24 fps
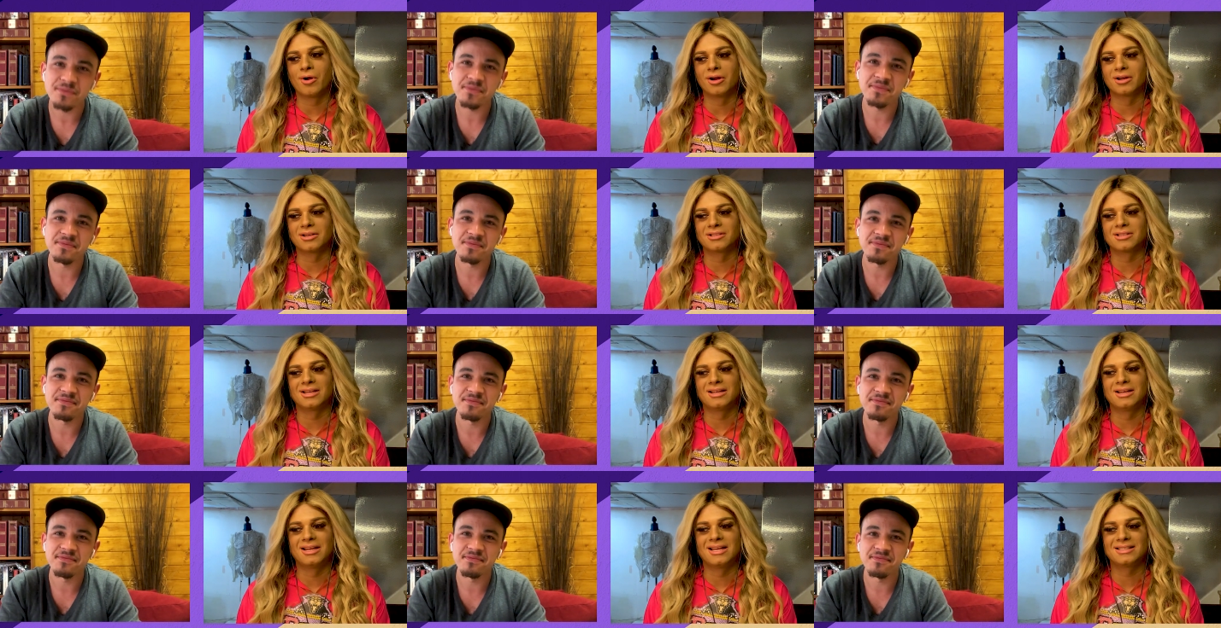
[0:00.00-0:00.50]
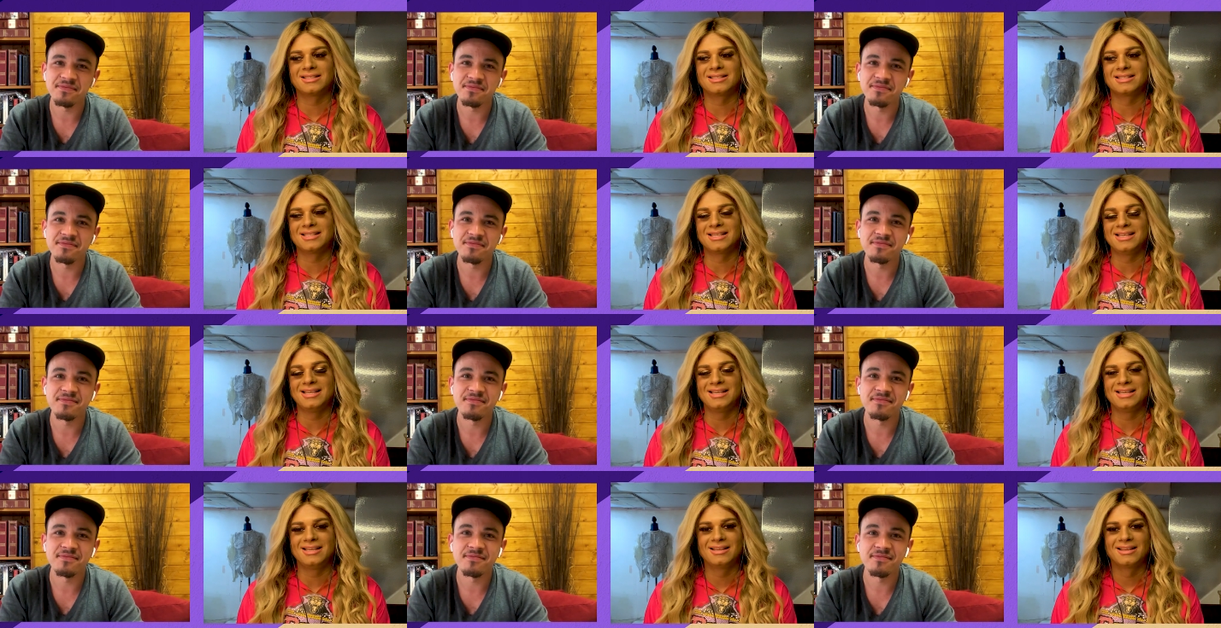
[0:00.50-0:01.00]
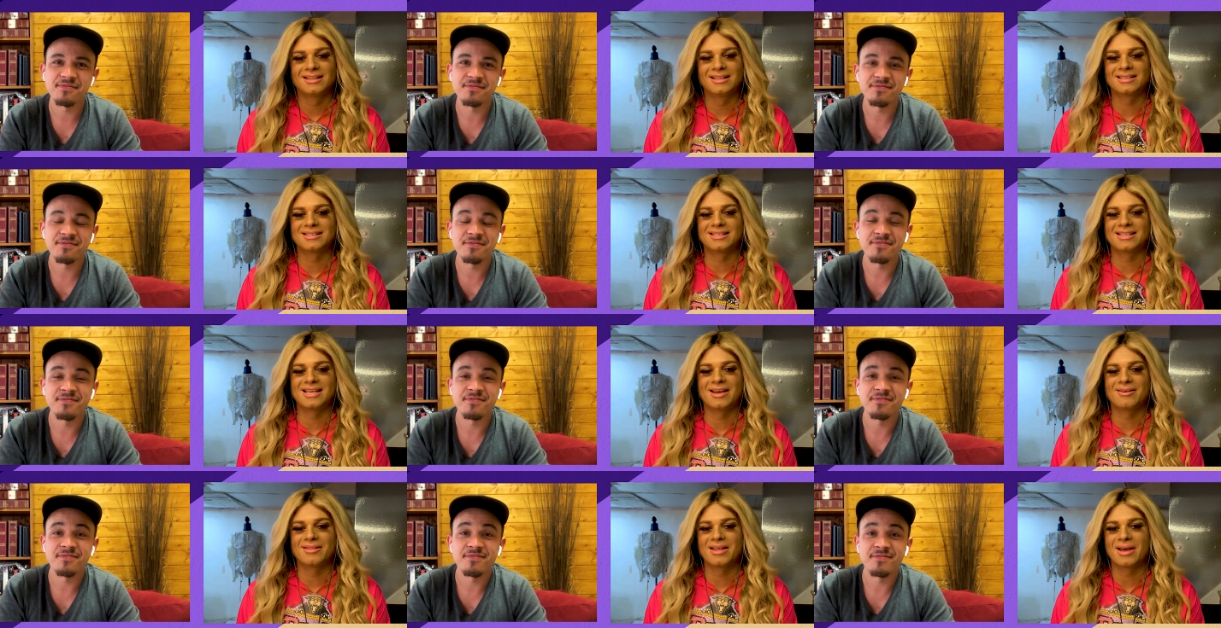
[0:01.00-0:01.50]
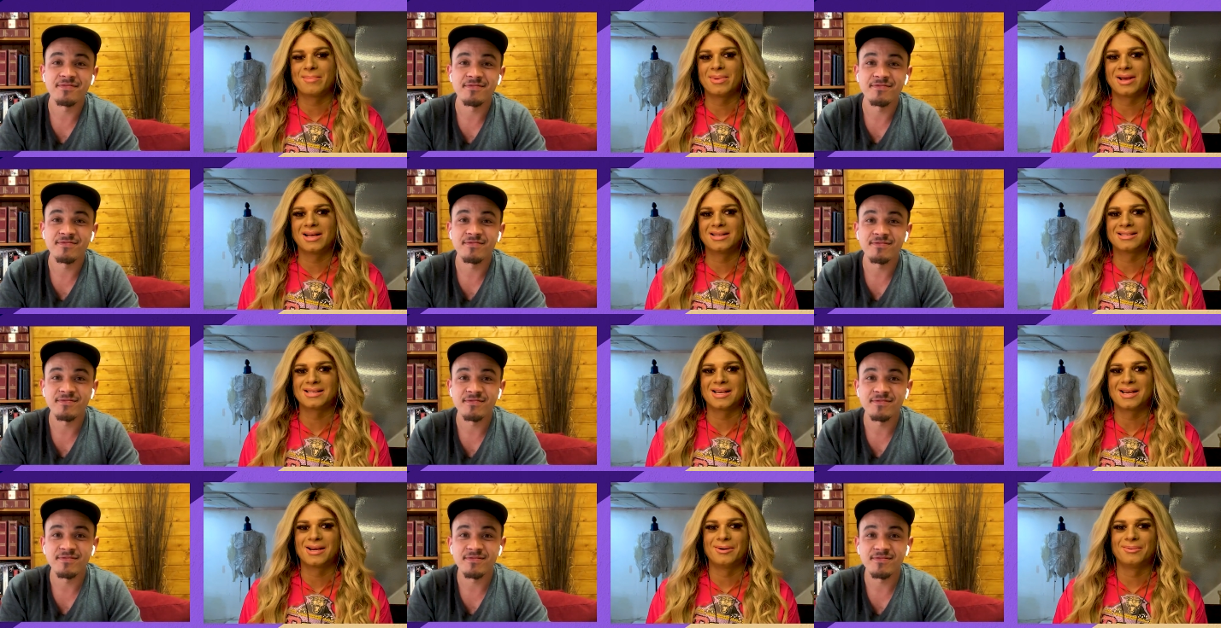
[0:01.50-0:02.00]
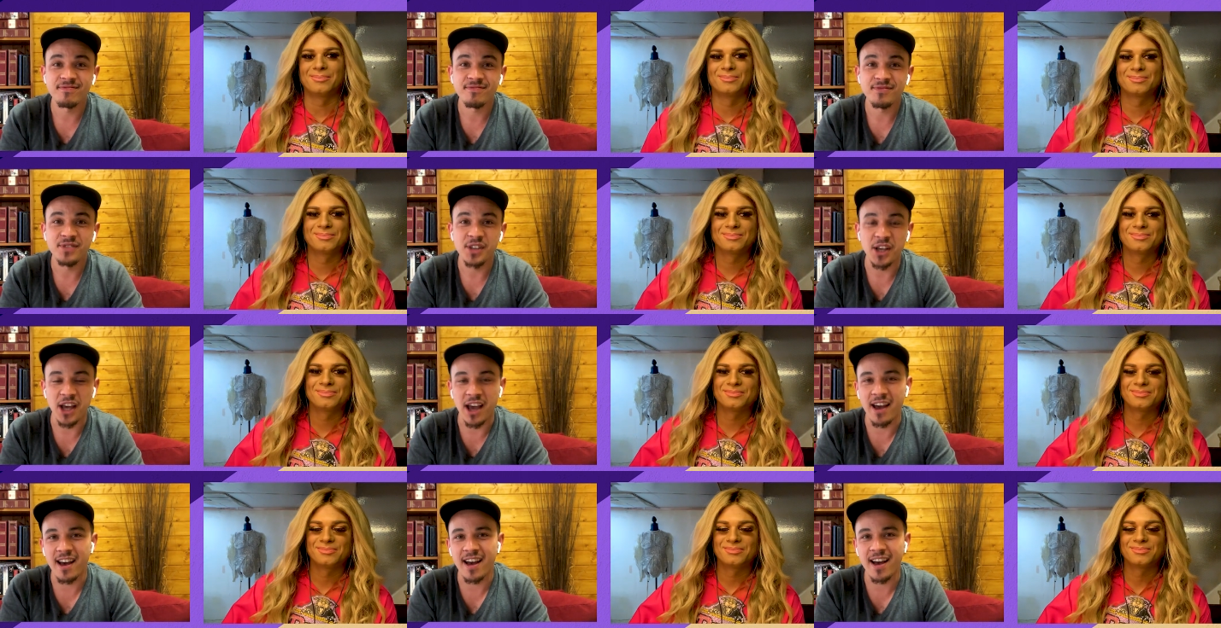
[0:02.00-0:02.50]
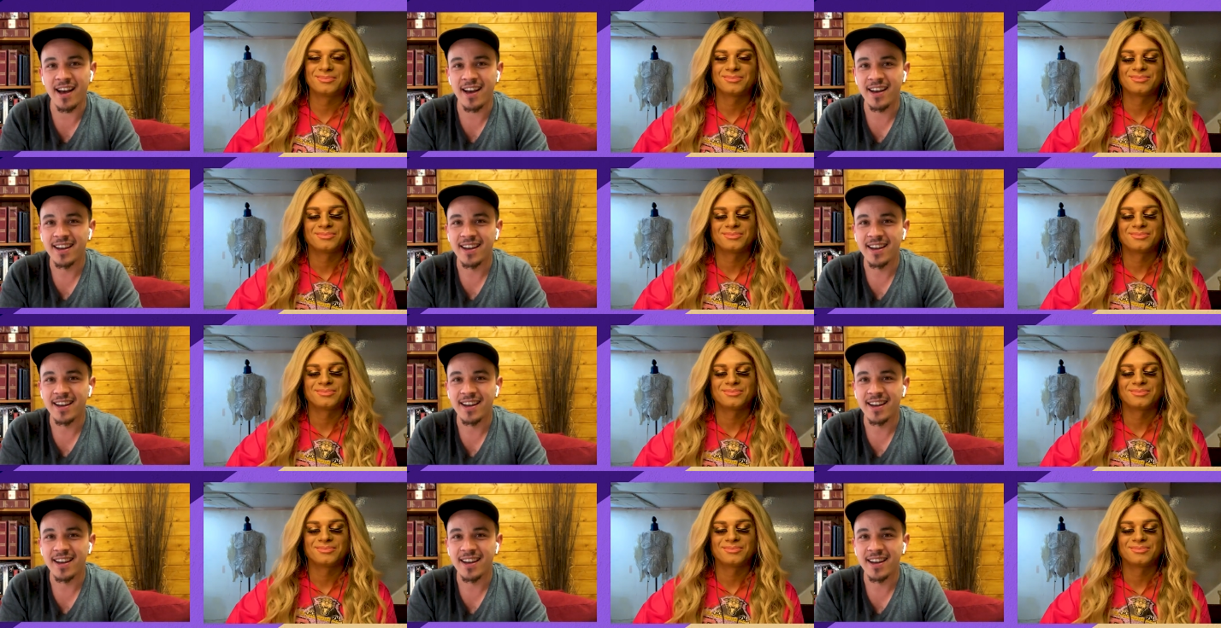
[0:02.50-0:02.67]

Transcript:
Speaker 1: So let's see let's see how that pans out. Yeah.